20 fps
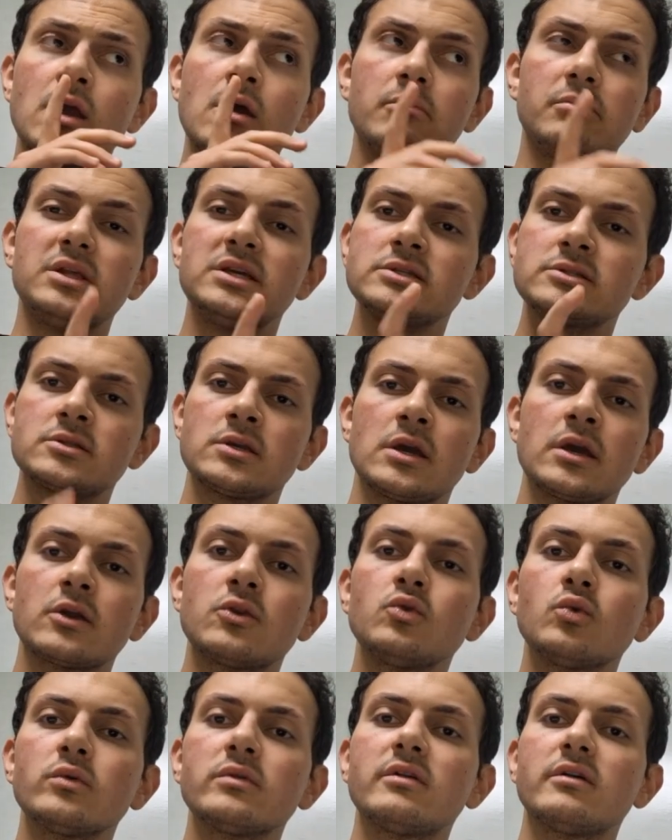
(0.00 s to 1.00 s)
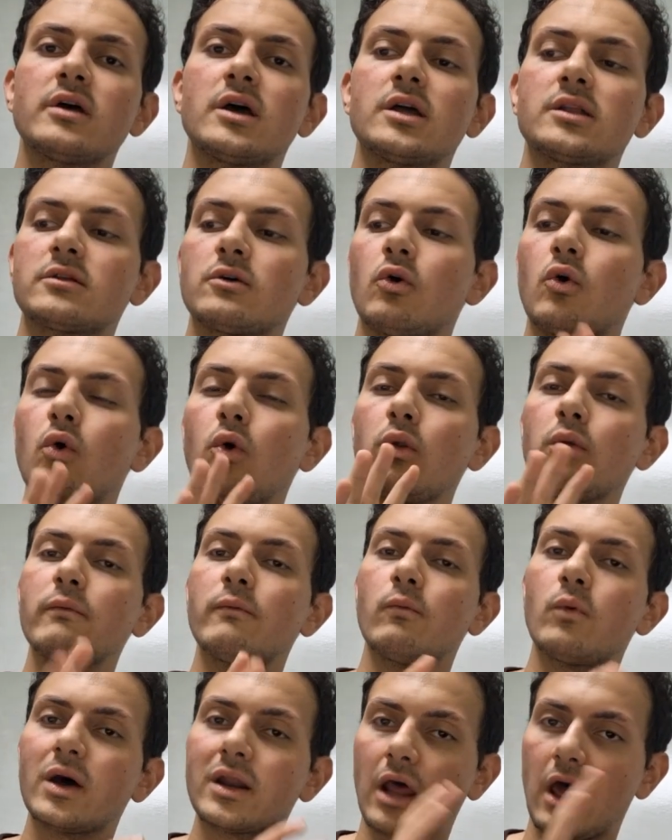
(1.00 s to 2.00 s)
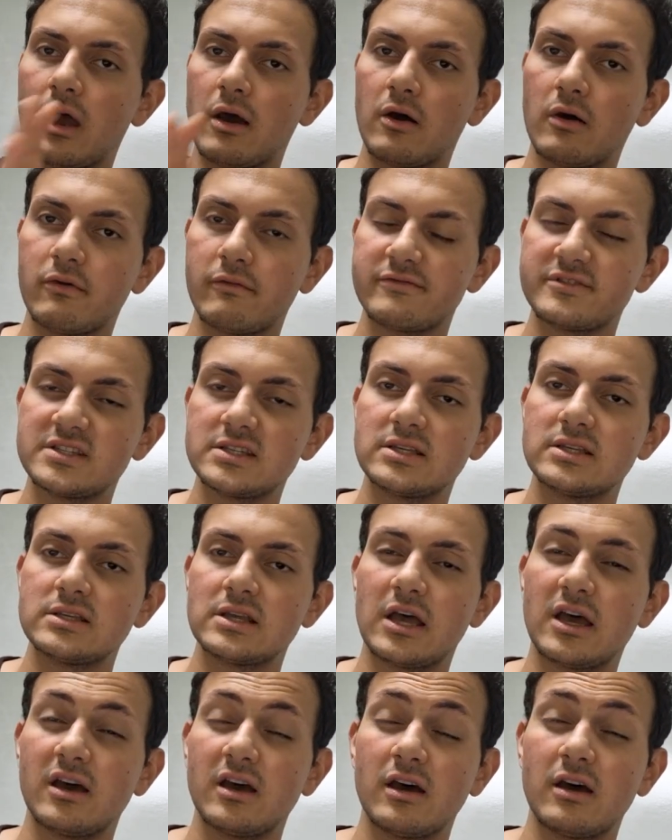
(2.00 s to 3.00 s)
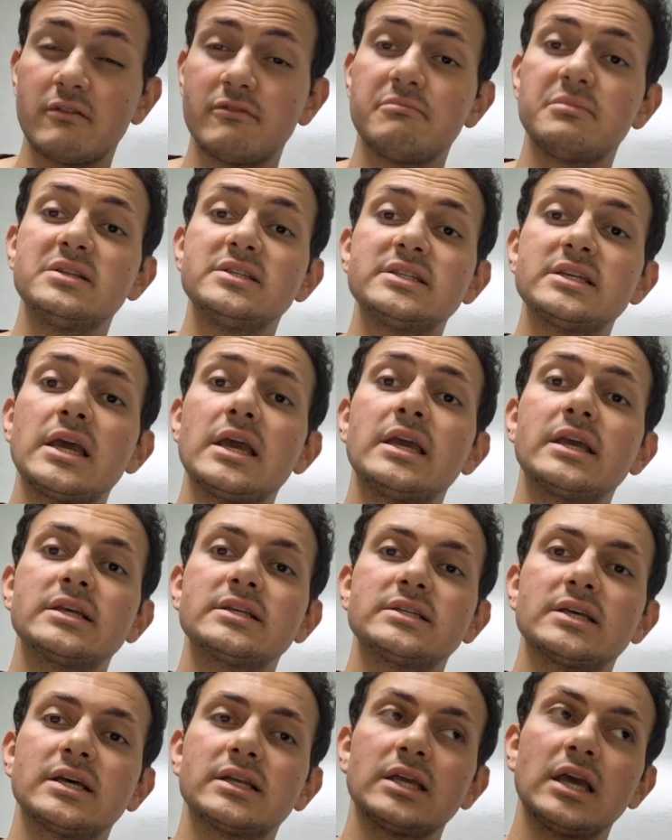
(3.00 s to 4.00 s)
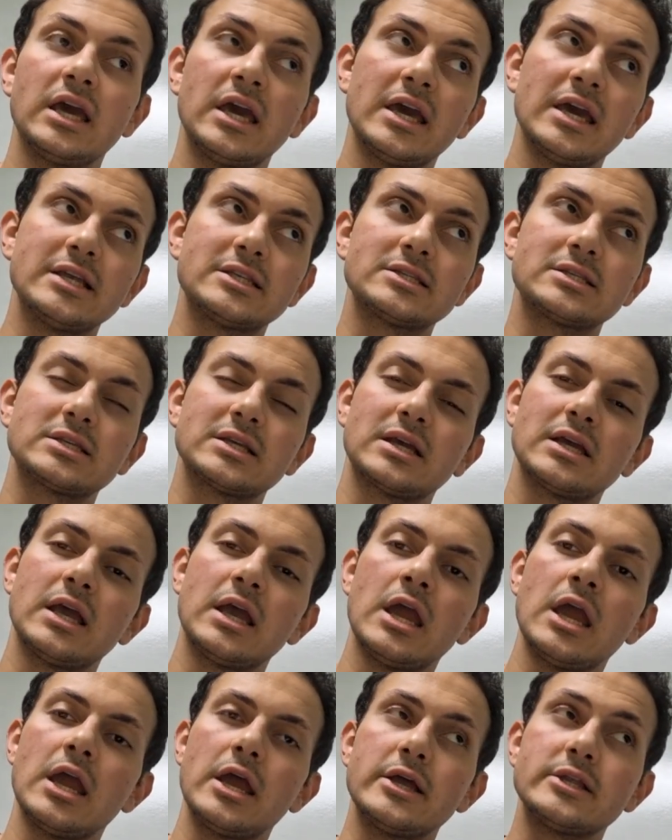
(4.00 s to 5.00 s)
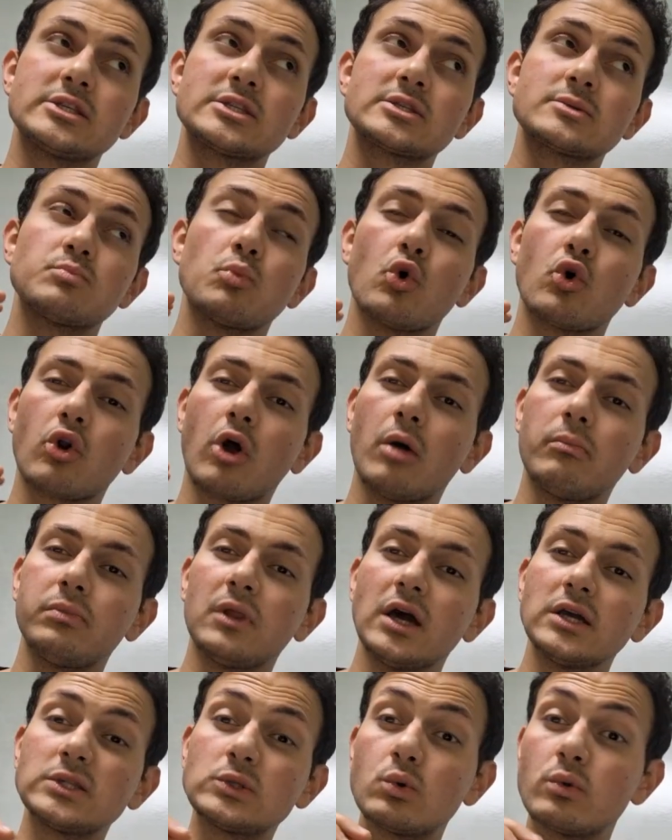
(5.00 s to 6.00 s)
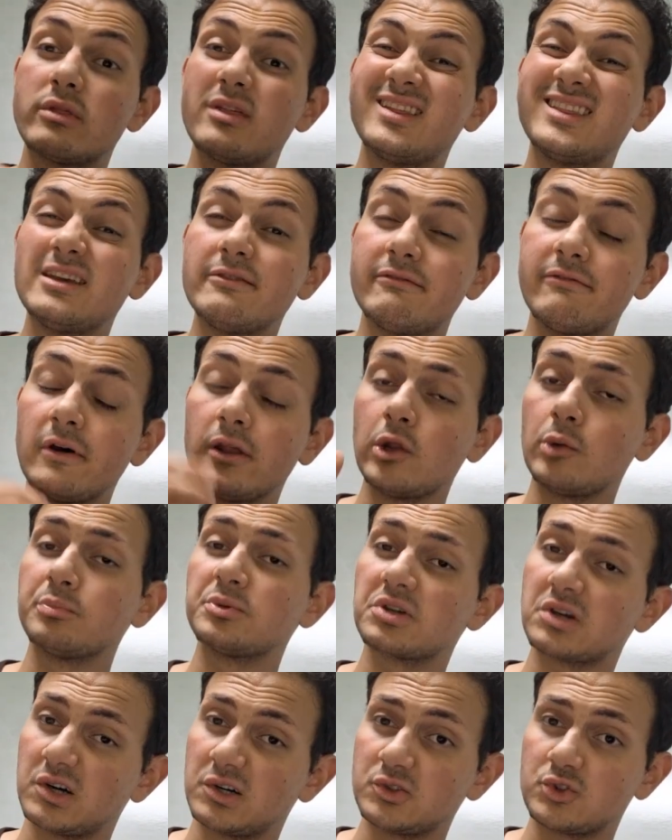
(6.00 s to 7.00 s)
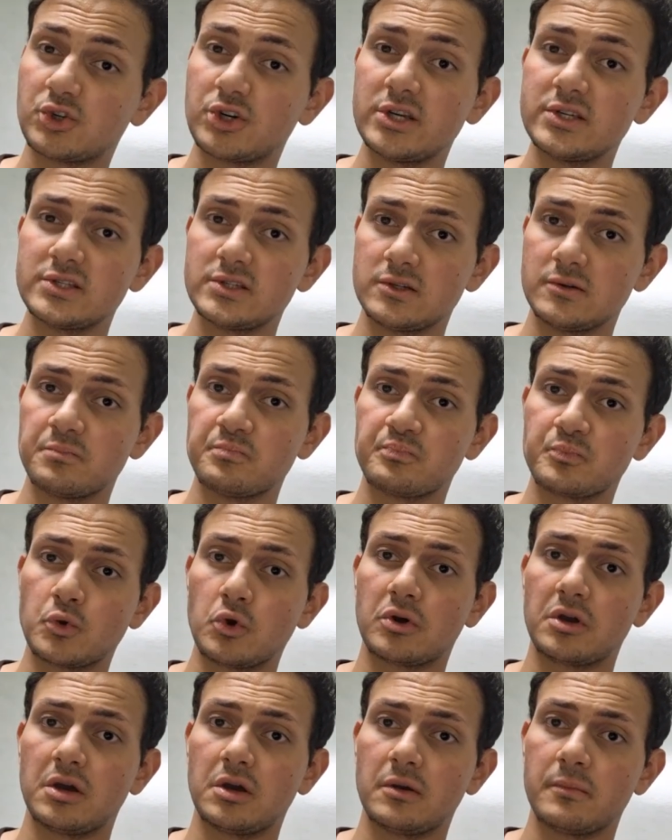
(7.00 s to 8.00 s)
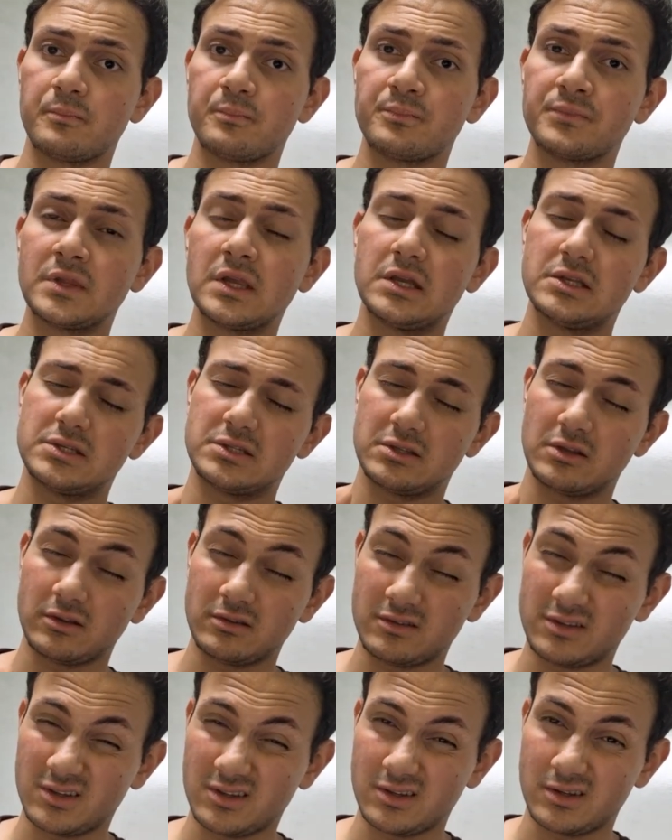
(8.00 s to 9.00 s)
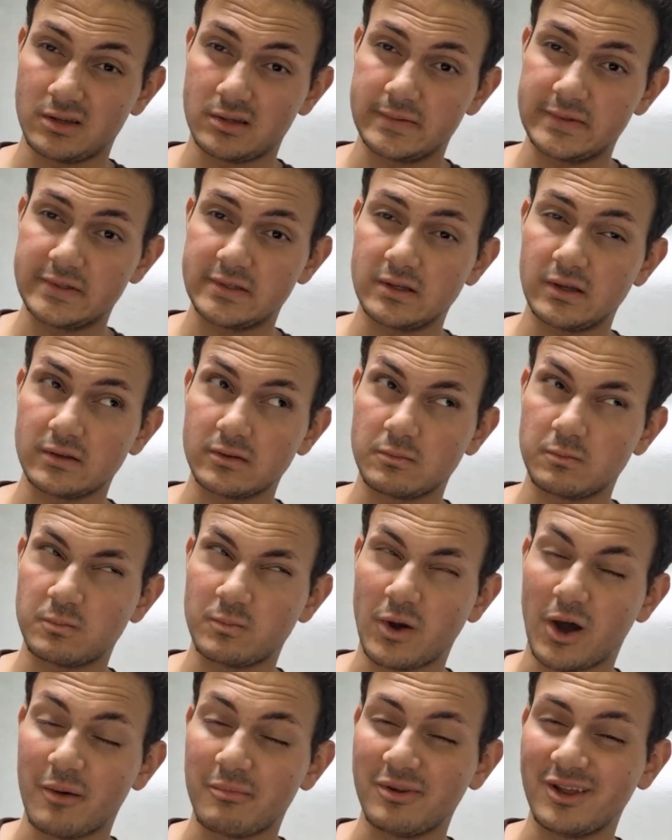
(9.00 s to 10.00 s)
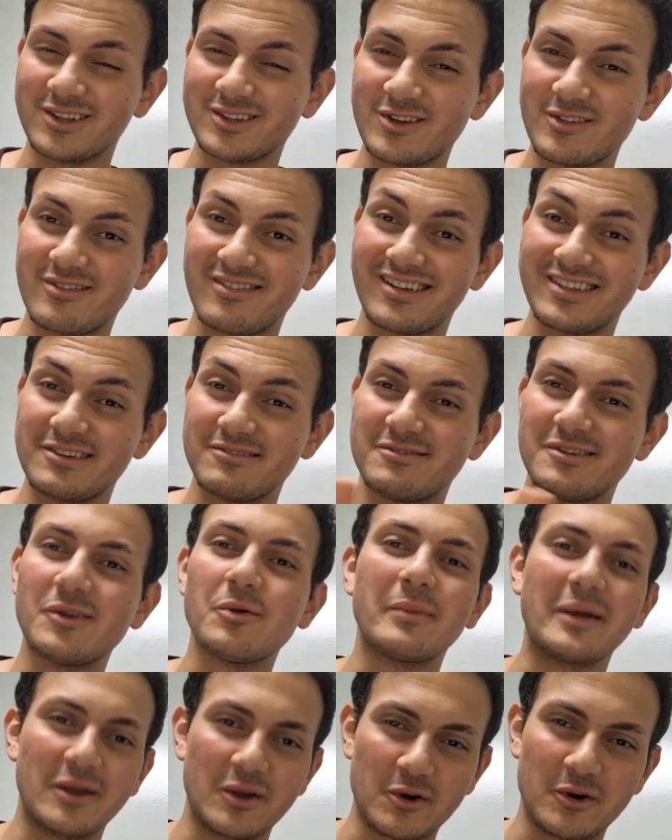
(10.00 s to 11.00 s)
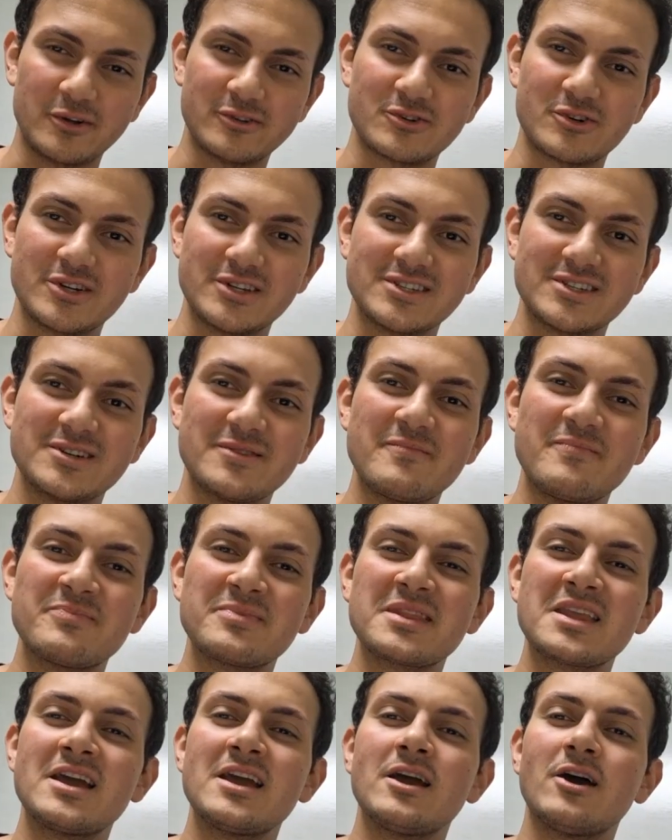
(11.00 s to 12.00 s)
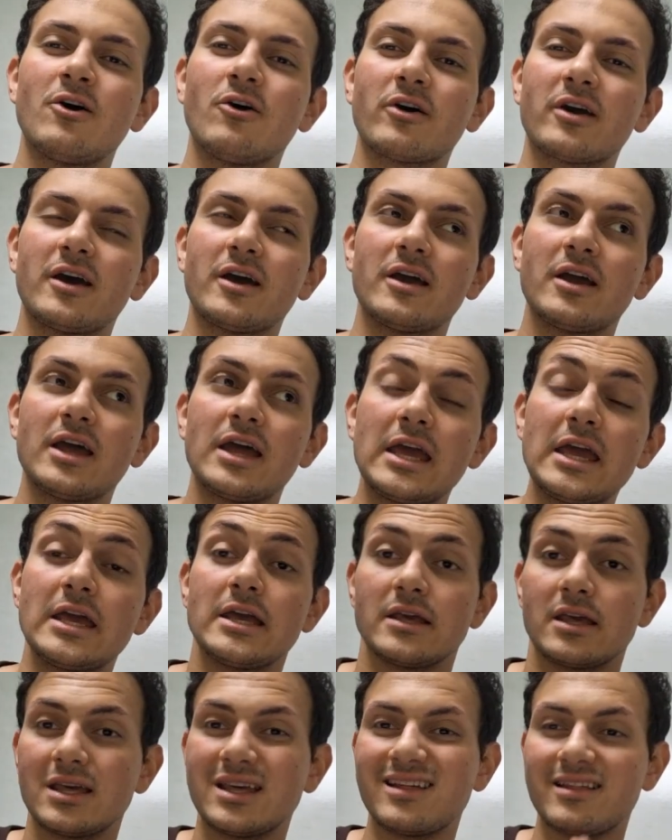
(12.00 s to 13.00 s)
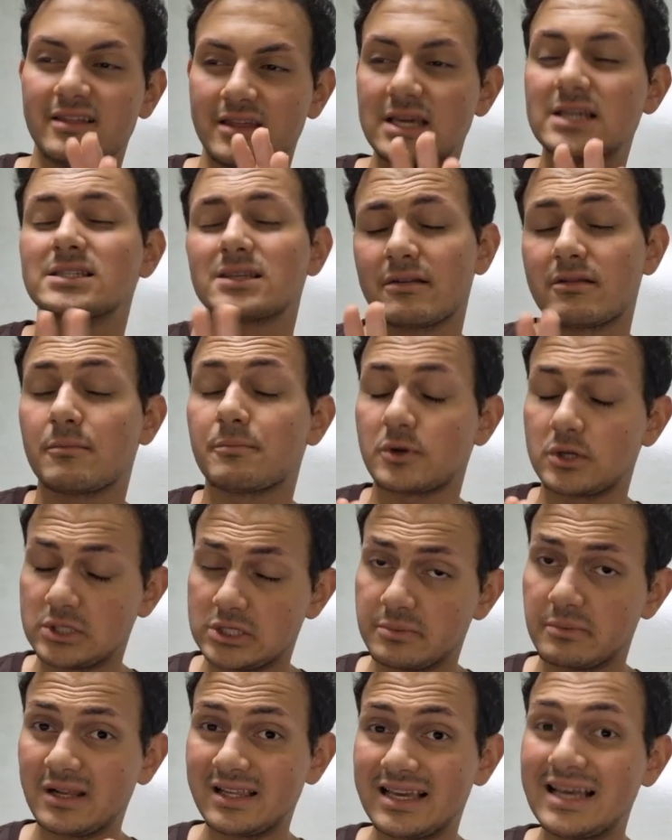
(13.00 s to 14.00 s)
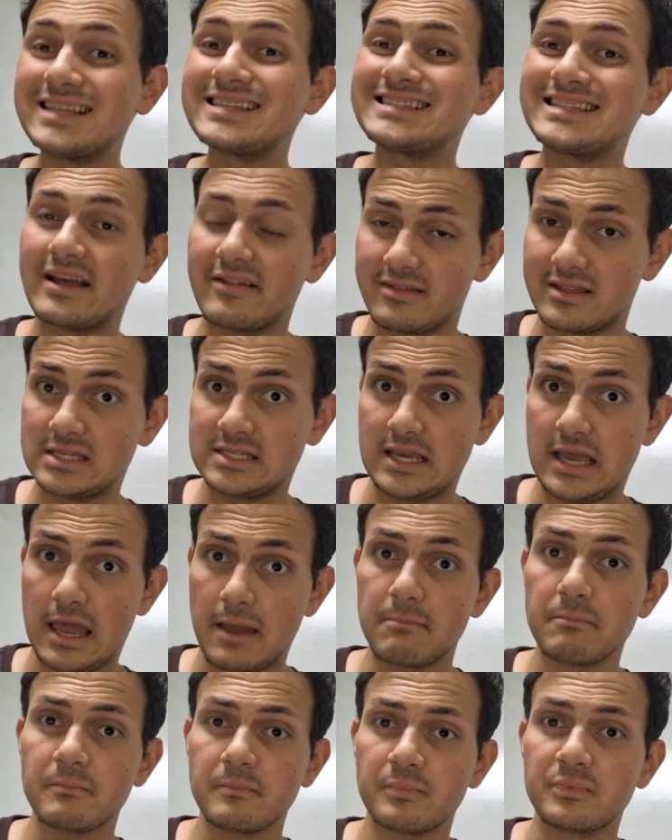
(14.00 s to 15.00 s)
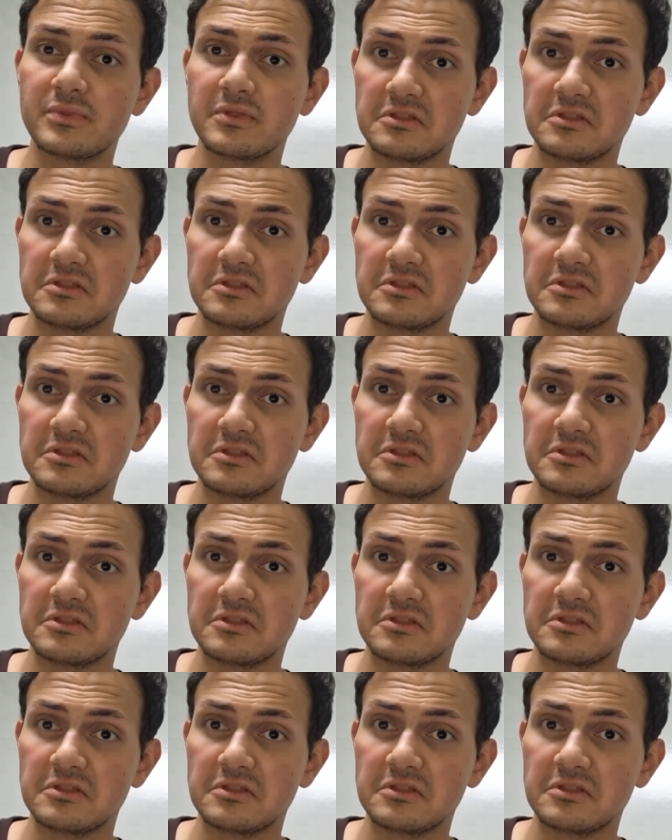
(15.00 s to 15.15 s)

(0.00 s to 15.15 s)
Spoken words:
please take note that all what I have been saying is that it's more applied to the developed countries, okay? It's not applied in the developing countries, okay? Yes, the principle is the same.